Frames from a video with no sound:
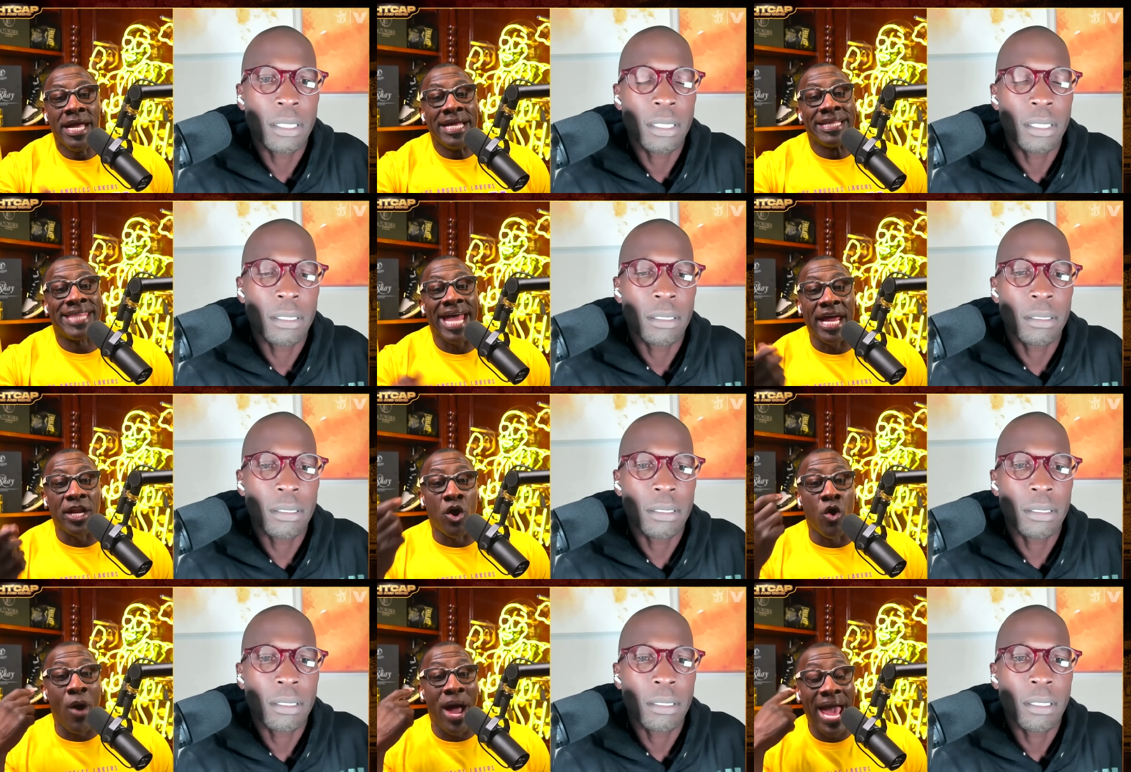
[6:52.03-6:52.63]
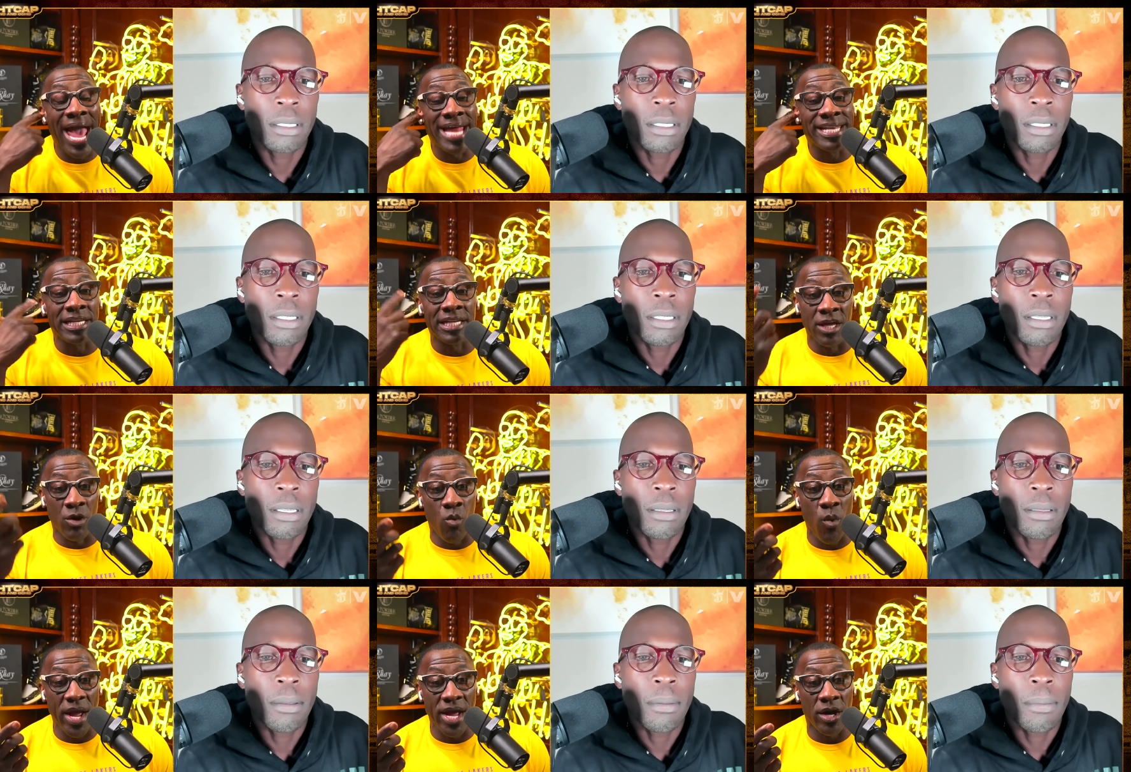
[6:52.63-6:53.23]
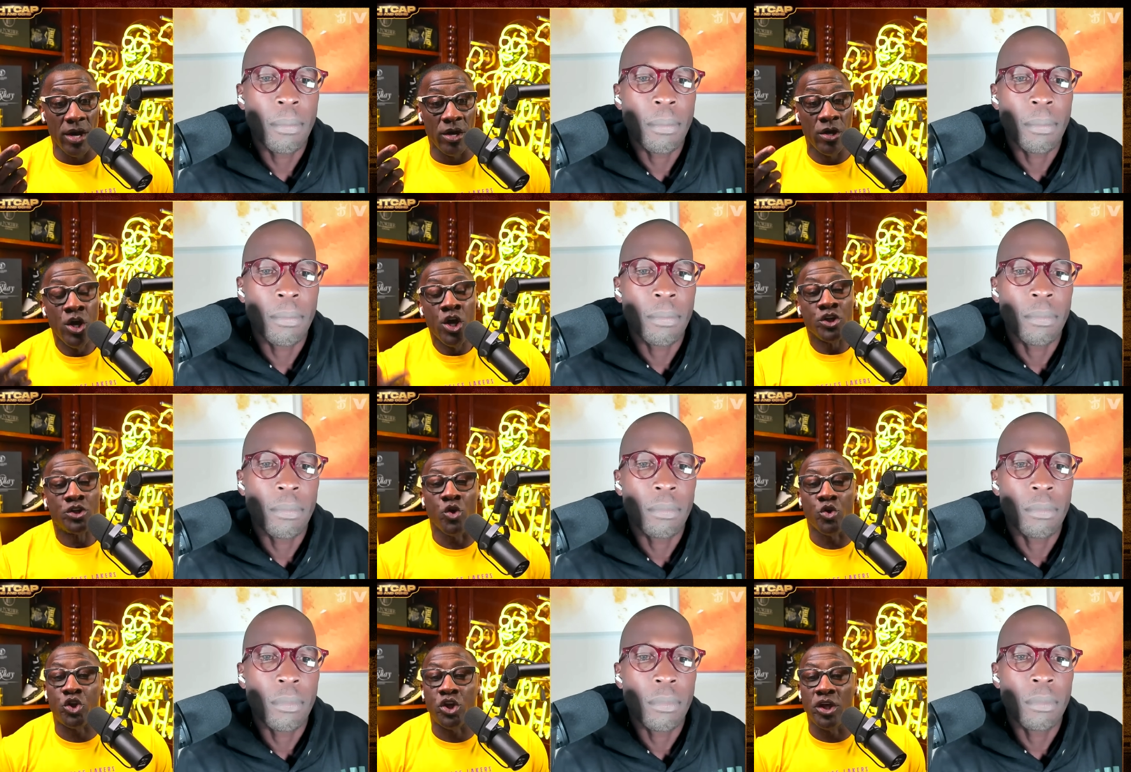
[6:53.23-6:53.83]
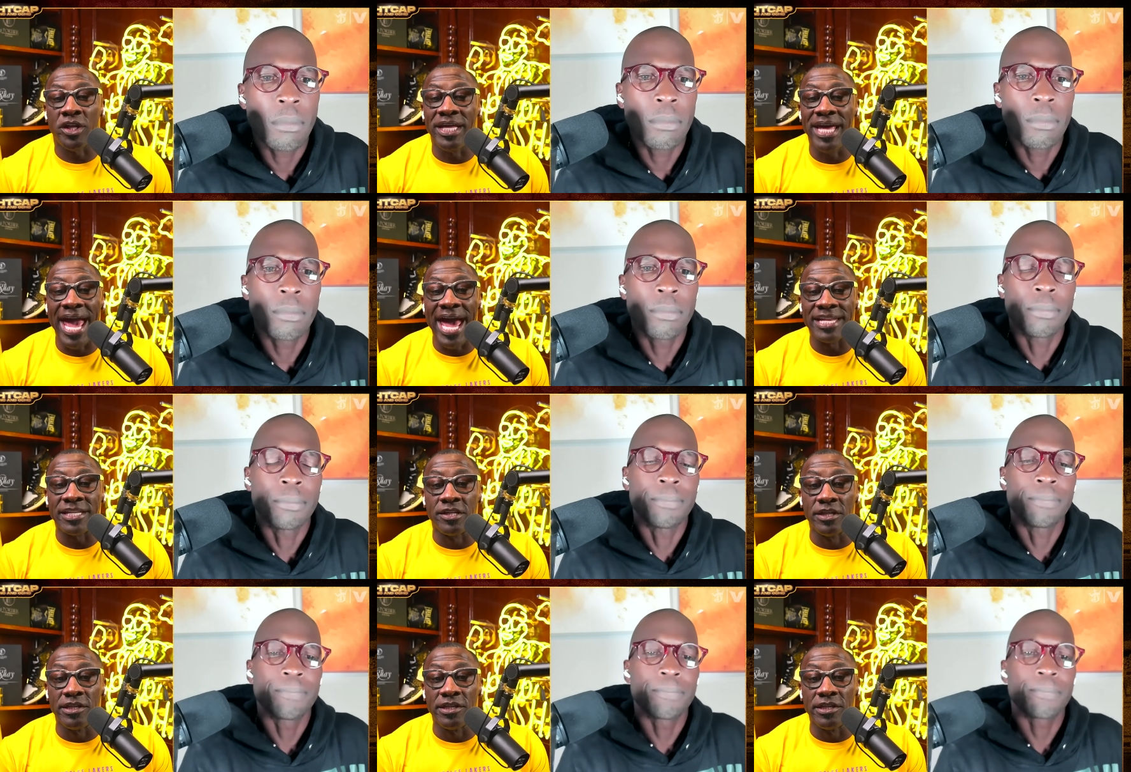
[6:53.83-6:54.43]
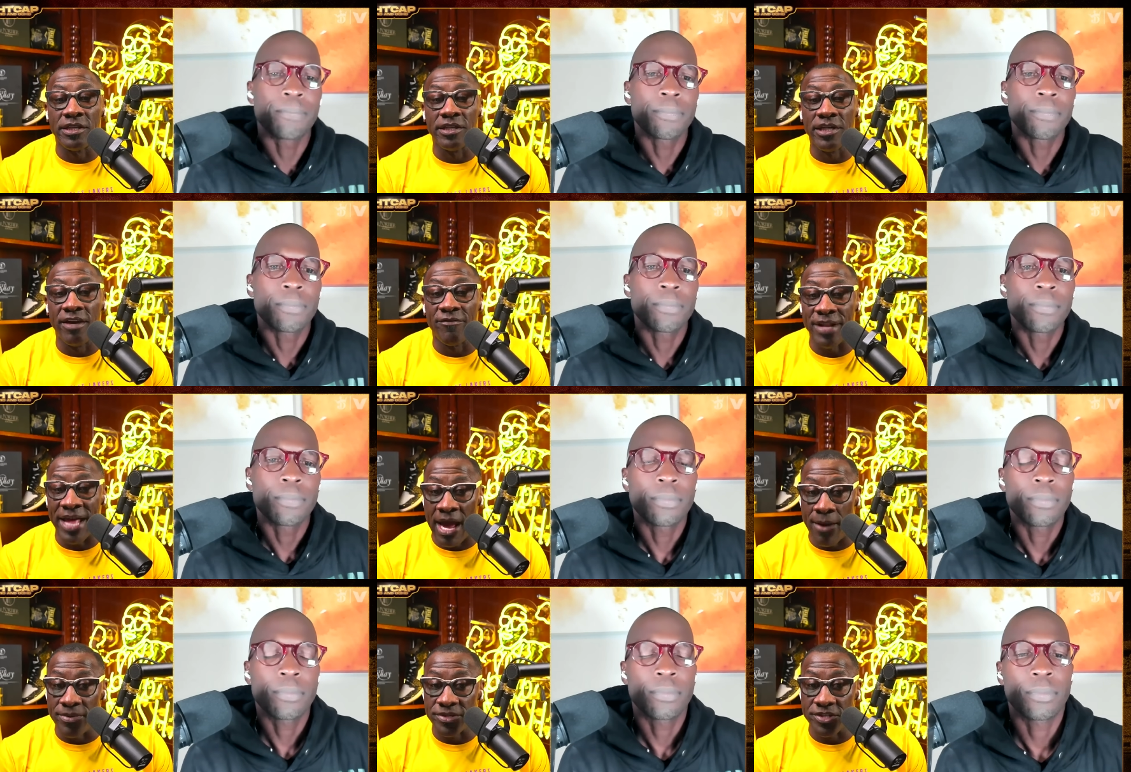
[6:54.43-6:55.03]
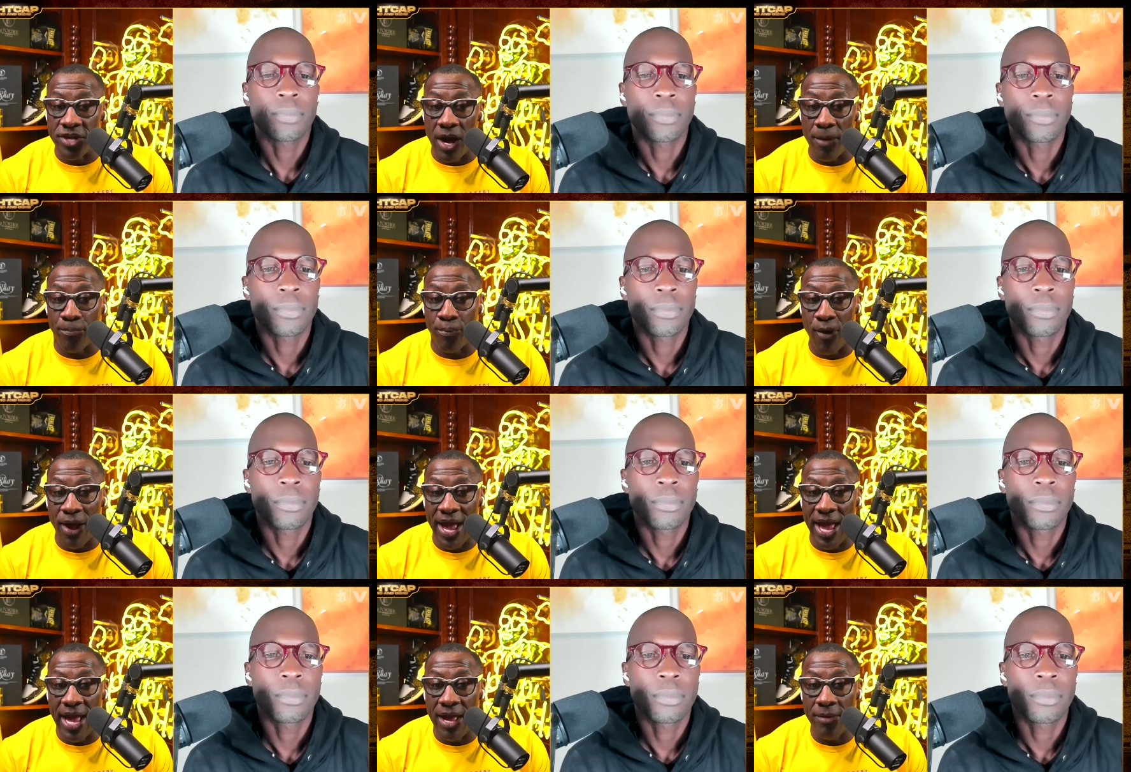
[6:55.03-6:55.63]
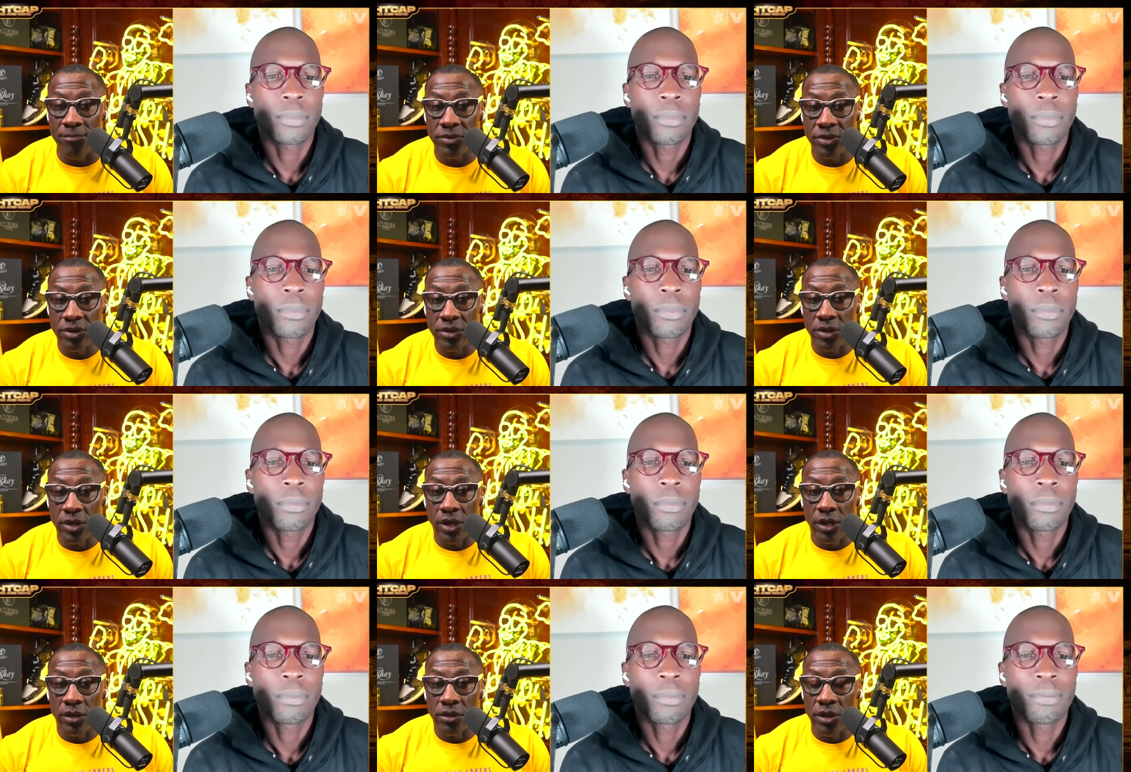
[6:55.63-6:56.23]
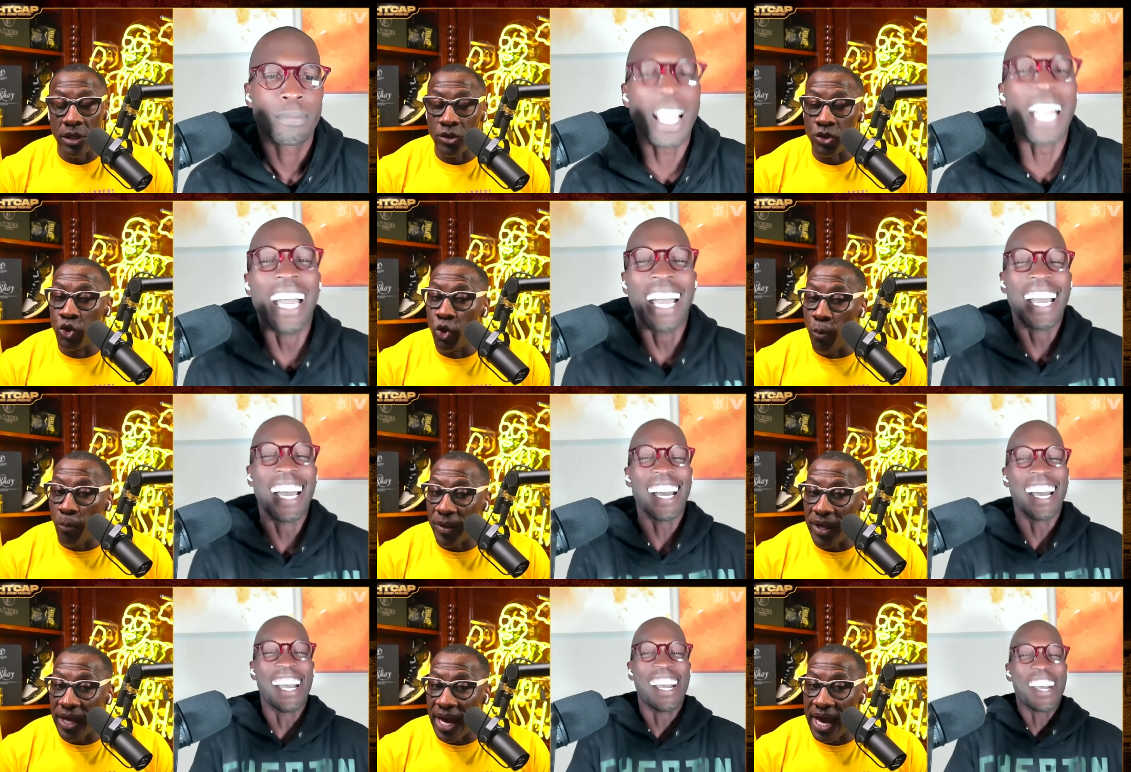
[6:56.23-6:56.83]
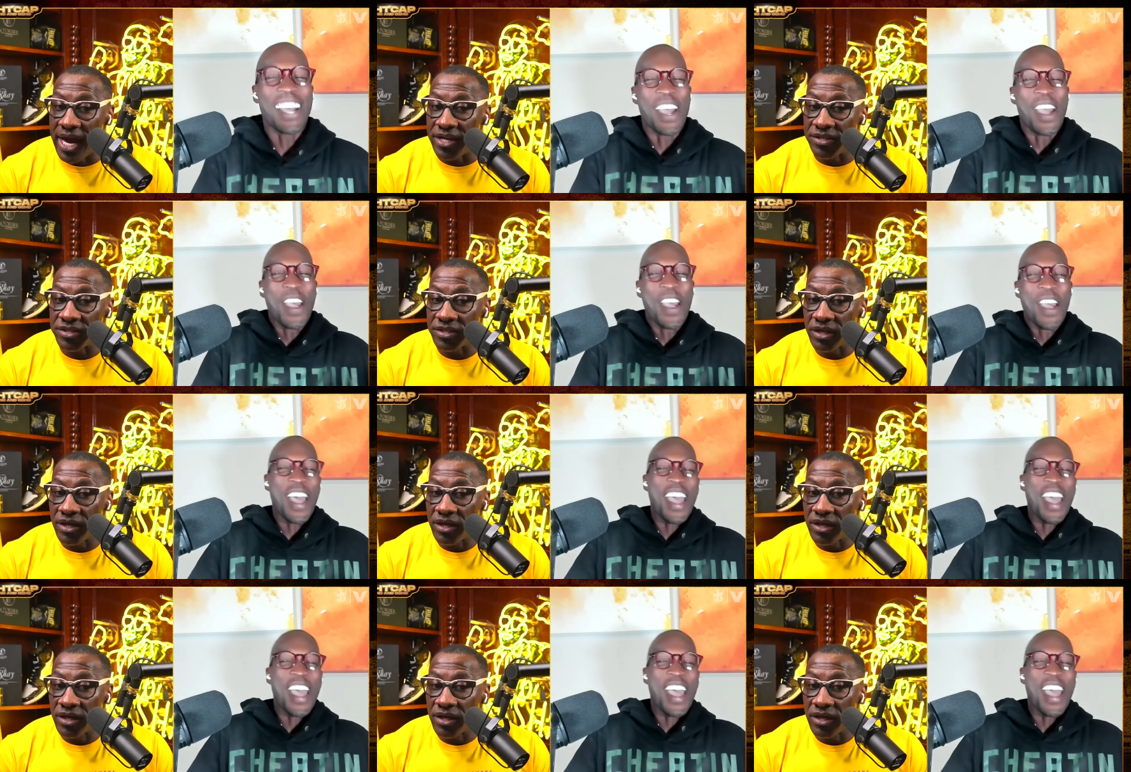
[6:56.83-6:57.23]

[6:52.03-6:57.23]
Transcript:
Speaker 1: they don't handle it well. So should he have to deliver it Amazon Prime, UPS,